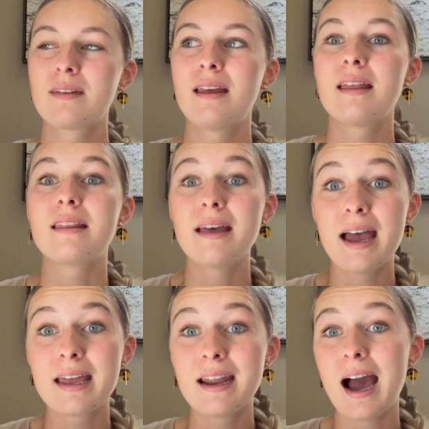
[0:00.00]

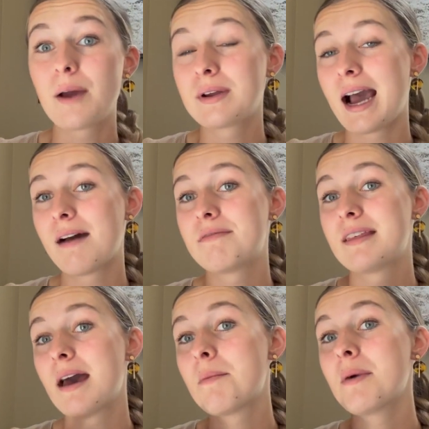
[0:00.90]
Then I would have
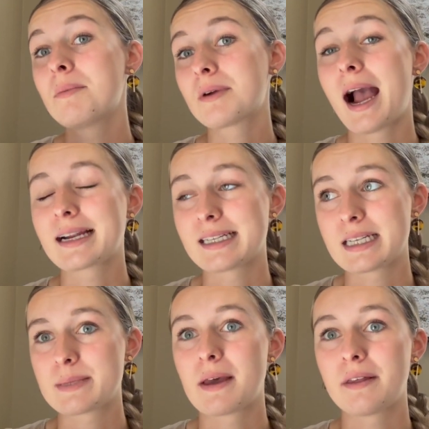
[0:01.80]
them practice
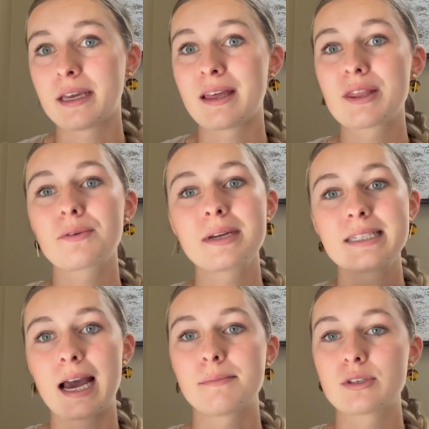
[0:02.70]
spelling it 3
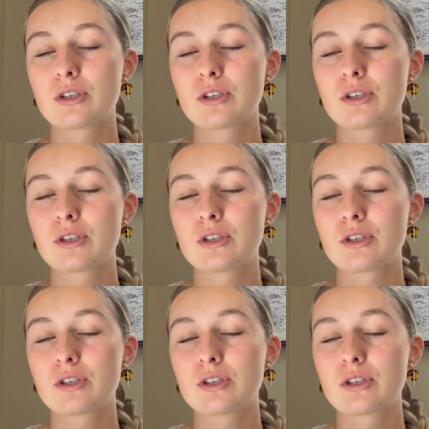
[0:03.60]
times.